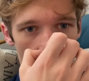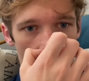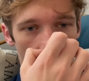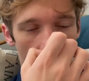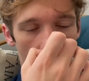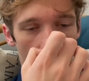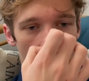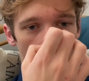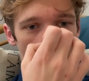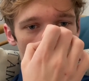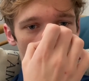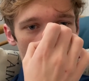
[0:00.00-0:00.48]

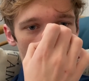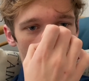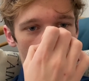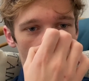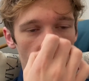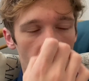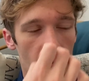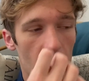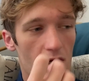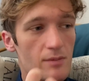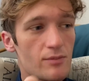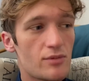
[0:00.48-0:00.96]
Um, but
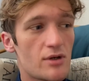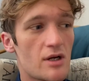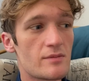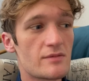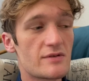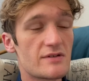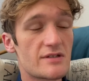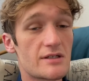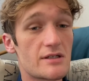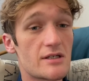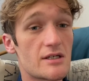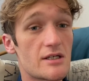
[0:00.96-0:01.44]
Jurda Parem
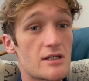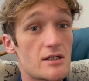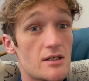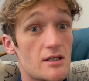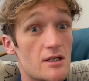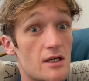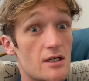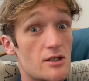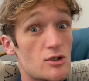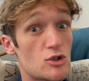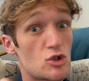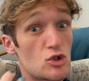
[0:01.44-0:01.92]
is I
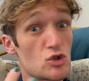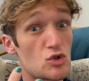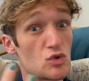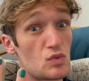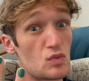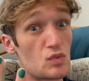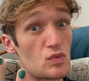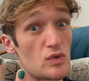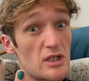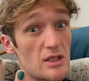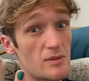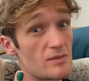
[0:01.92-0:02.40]

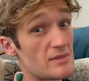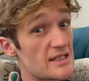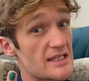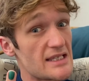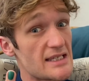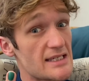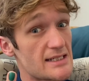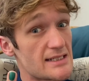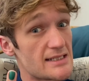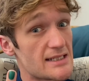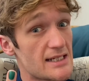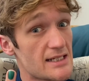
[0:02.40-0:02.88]
extremely
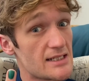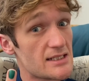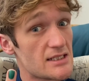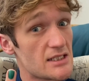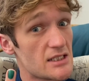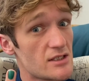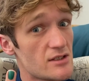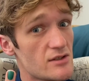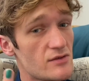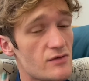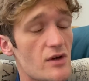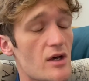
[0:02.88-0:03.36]

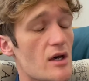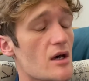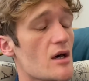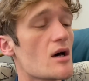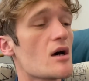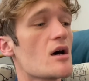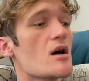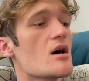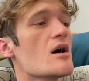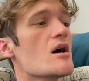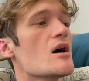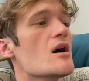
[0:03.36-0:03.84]
addictive,
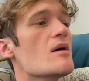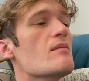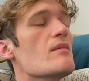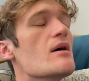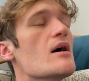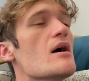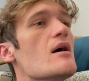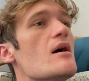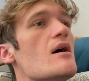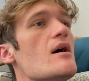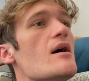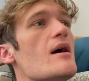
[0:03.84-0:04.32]
um,
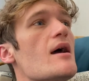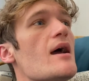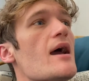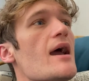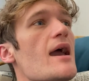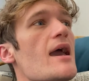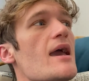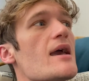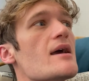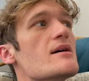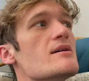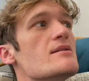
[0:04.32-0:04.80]

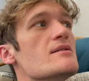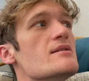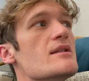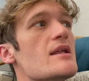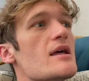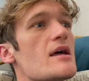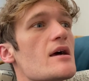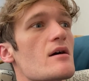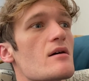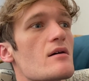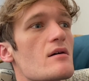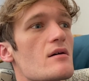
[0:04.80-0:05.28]
and
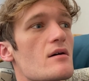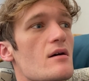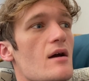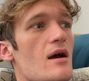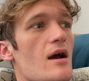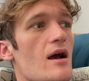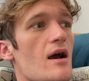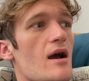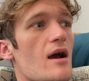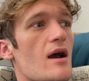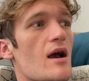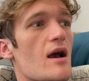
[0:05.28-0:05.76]
they're
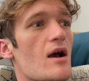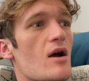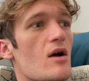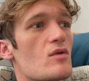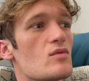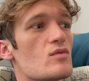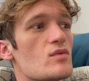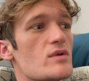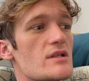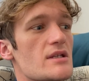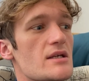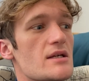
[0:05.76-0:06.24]

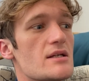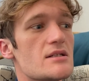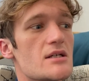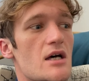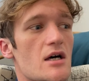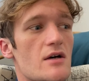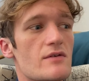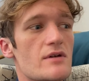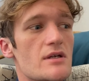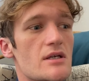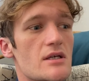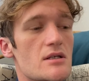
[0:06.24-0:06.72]
really
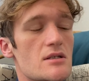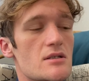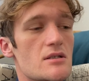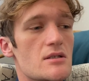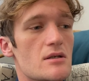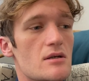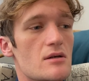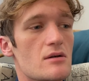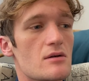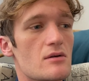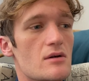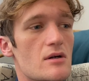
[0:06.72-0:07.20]
delving
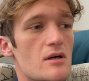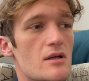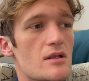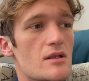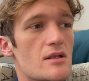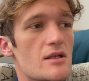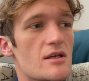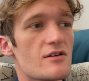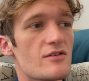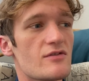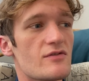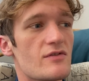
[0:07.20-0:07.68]
into
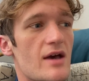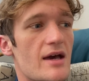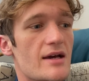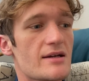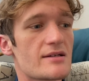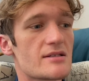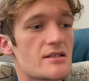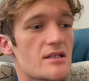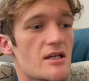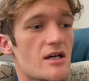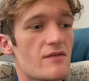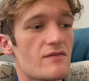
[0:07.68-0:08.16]
the
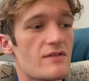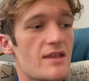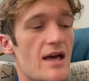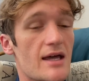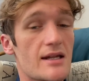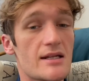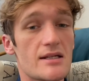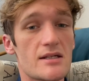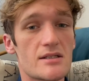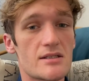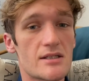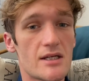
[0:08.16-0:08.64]
effects of that
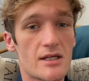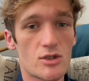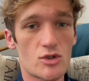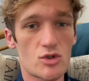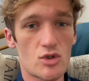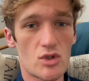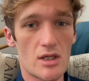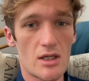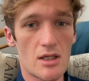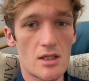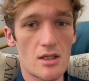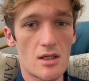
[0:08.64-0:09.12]

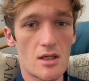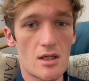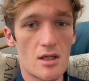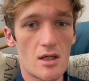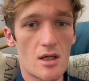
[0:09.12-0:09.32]
addiction,